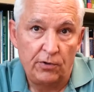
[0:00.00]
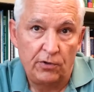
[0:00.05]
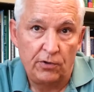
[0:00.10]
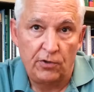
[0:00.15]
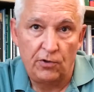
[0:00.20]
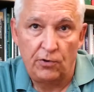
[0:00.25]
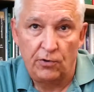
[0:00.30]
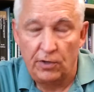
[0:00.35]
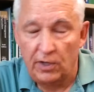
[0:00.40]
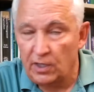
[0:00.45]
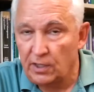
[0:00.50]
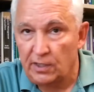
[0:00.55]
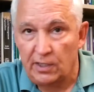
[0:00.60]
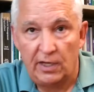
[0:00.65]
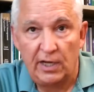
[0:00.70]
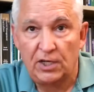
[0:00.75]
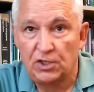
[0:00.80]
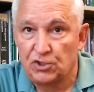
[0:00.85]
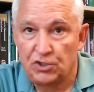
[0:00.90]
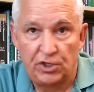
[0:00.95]
They're not
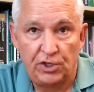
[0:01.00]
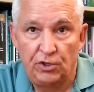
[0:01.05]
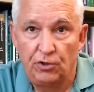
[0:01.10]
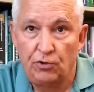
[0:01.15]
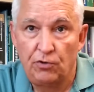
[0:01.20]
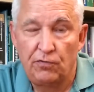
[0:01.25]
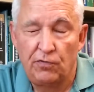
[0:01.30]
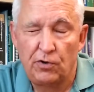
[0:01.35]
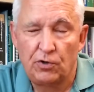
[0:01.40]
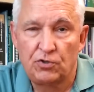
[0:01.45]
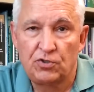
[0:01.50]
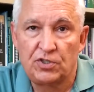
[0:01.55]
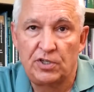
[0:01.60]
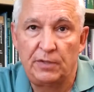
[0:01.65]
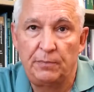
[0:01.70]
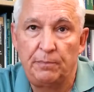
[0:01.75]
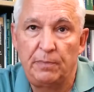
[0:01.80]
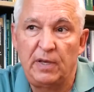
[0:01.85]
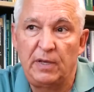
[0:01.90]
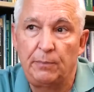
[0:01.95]
actually university
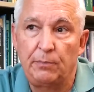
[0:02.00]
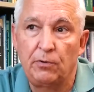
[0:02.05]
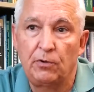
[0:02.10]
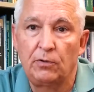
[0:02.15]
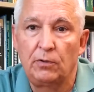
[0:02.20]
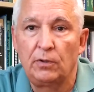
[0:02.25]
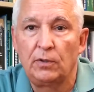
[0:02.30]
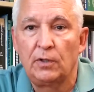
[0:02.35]
people.